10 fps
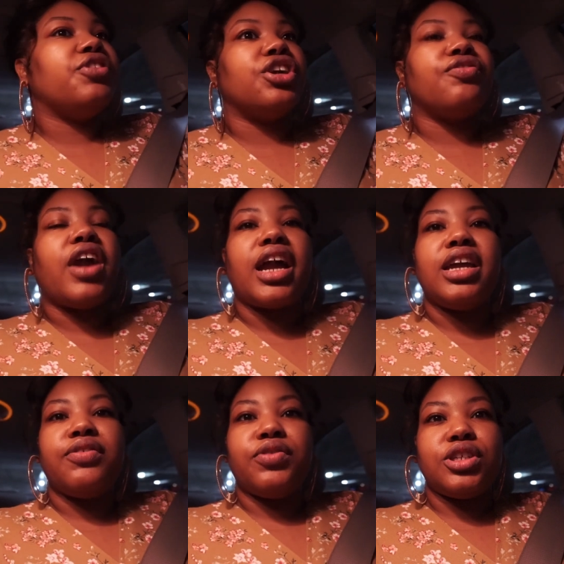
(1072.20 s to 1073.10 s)
of nerve
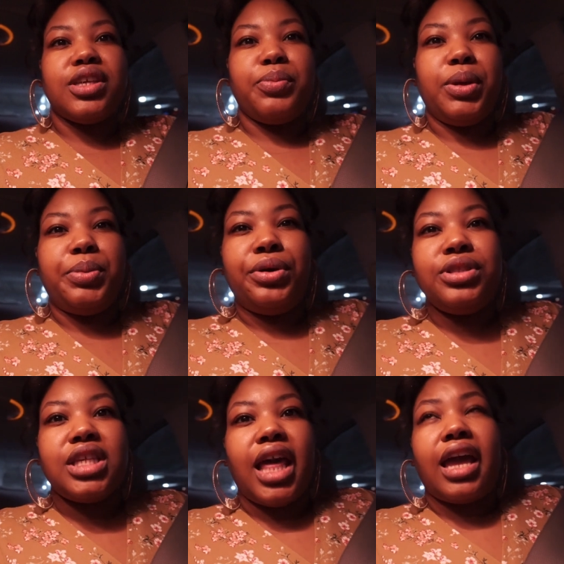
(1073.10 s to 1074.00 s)
wracking for some
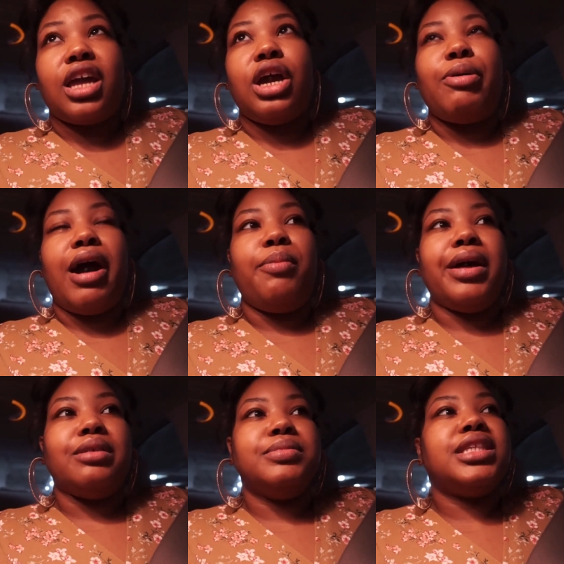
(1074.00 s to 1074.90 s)
people to like go out
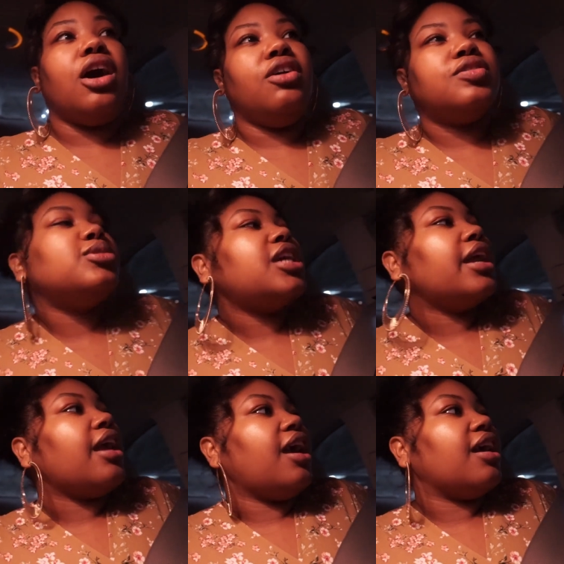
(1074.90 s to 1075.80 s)
by themselves, which I
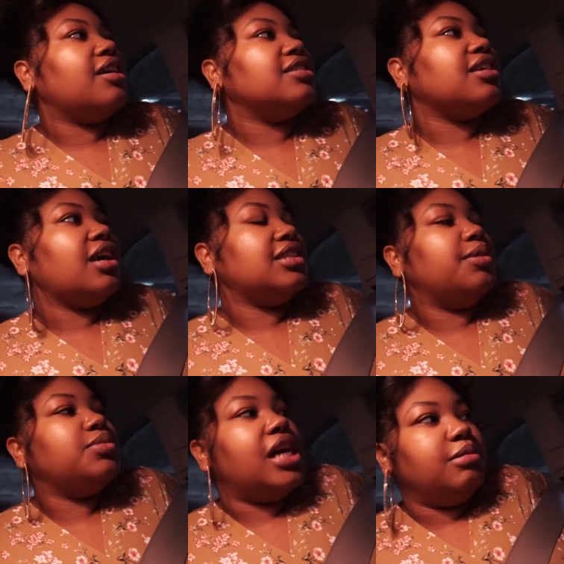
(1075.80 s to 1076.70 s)
get because like
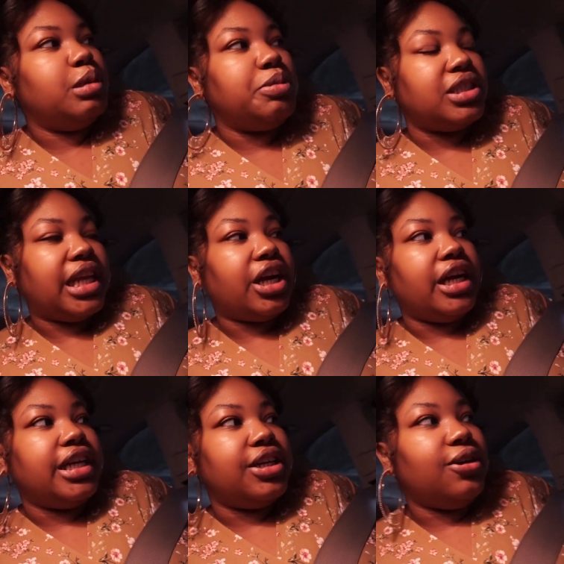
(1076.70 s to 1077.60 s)
sometimes people stare
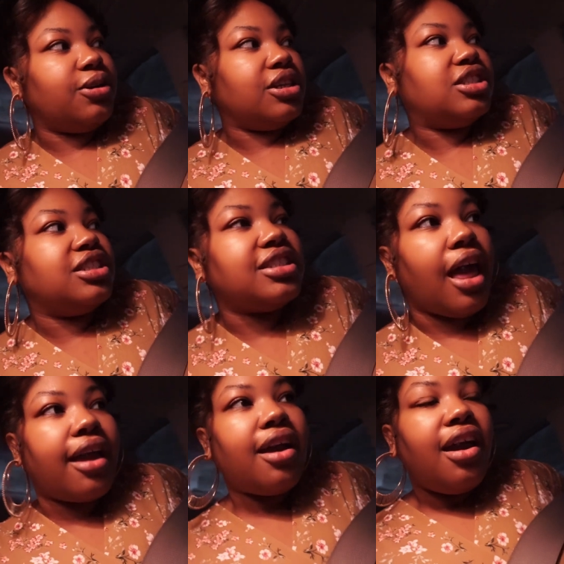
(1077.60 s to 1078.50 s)
at you or it's just
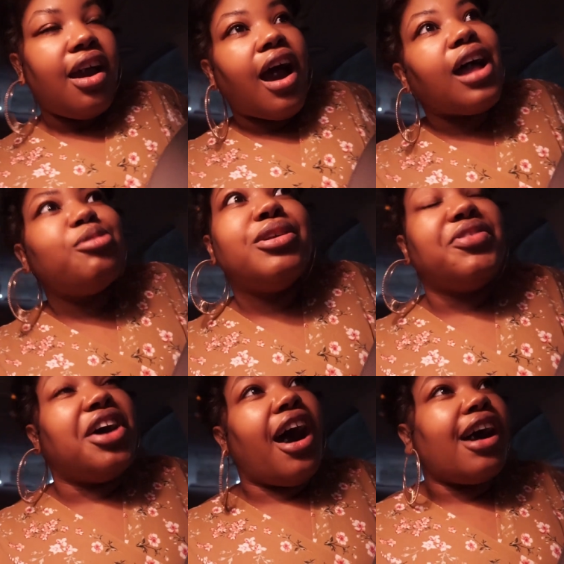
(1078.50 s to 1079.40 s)
like I don't want to
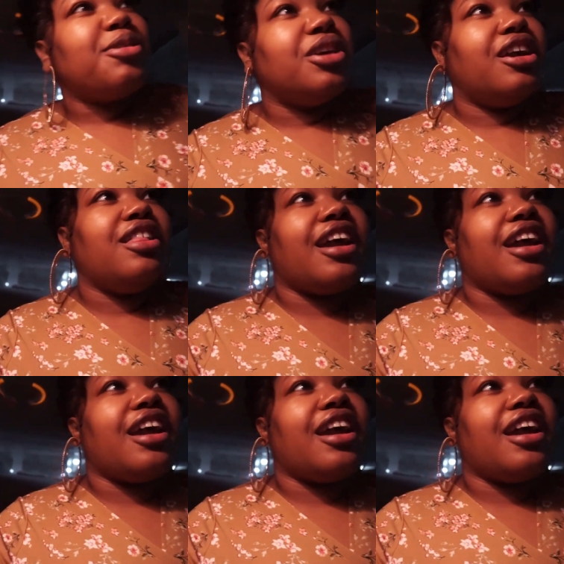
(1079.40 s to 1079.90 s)
feel awkward,